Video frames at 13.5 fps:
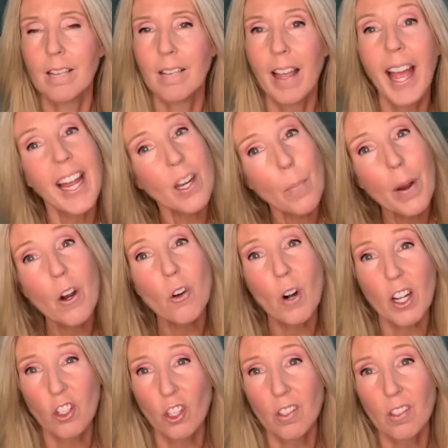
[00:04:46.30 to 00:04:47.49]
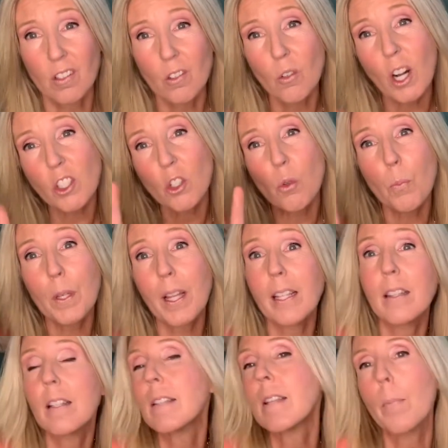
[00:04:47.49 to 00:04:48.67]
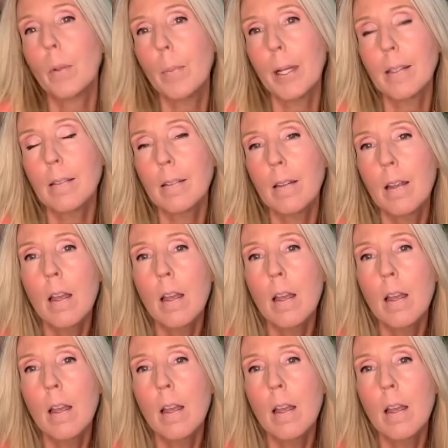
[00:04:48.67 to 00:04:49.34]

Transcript: and a pair of crutches. Crutches would be like the supplements.